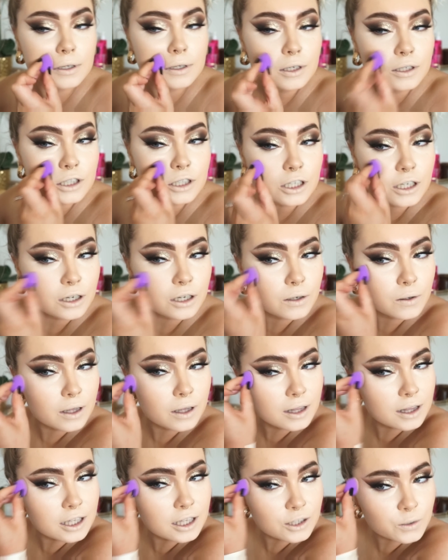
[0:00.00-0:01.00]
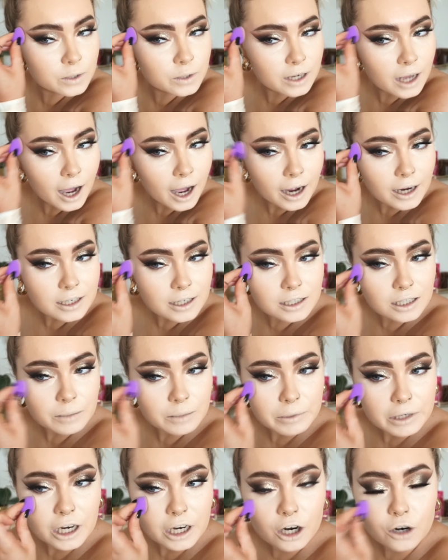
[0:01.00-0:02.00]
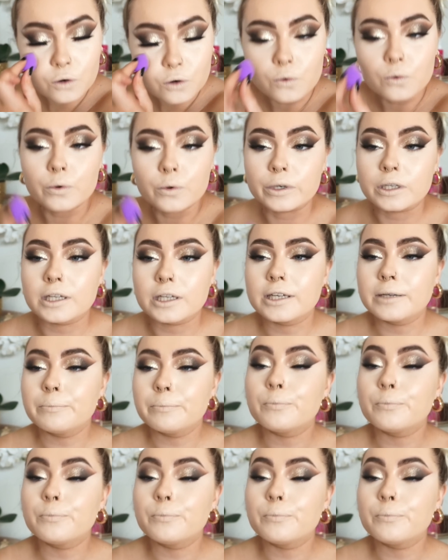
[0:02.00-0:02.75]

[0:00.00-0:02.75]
Do you know, this would actually be a really